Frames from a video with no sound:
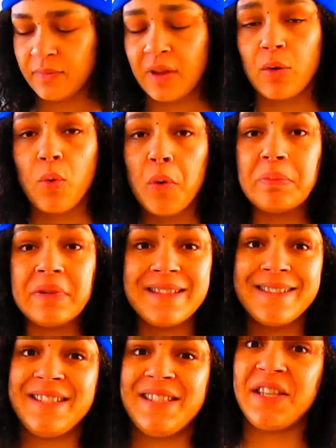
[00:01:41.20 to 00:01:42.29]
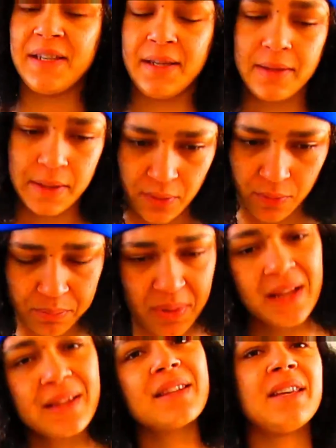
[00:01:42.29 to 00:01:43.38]
it won't be this skinny though,
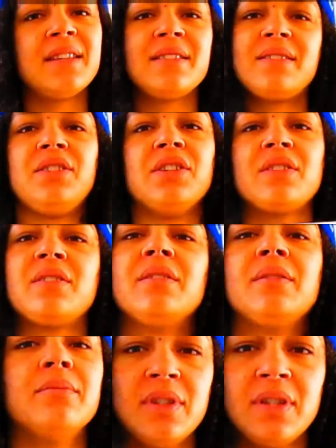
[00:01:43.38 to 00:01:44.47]
but it's just an